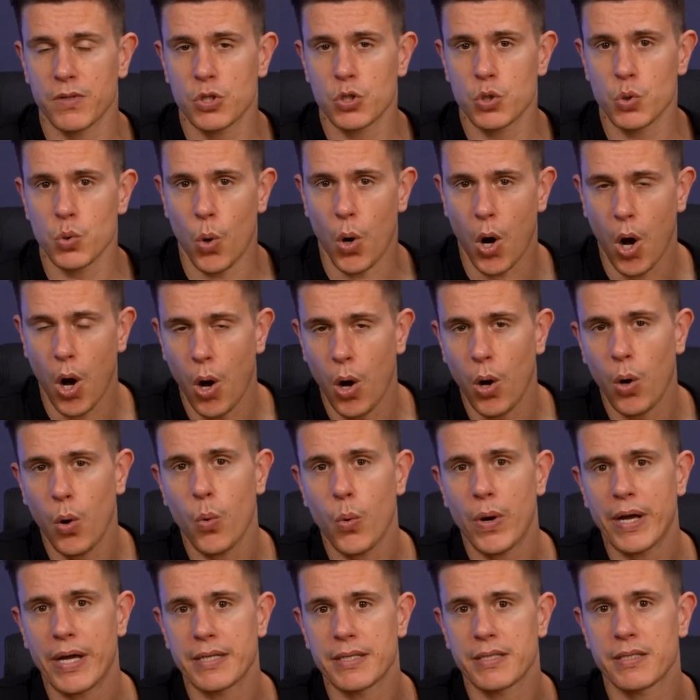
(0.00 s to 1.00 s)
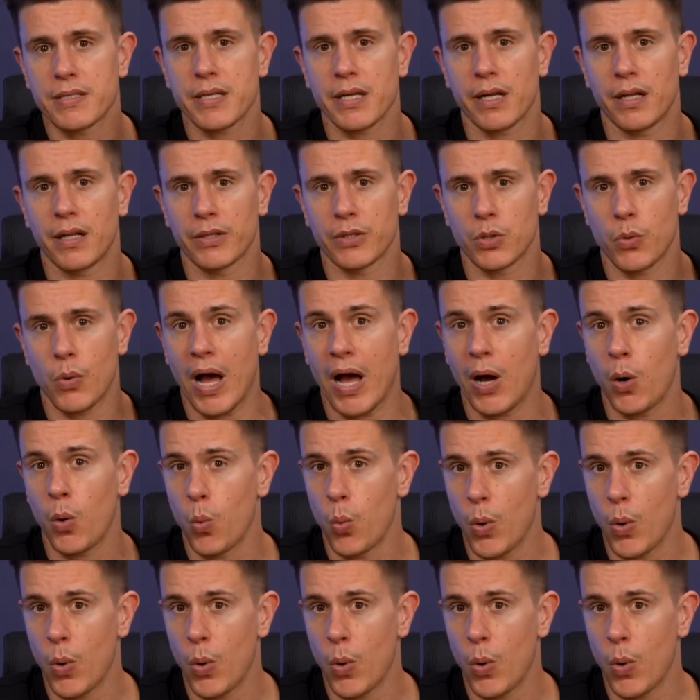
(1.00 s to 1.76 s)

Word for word: to always tell you how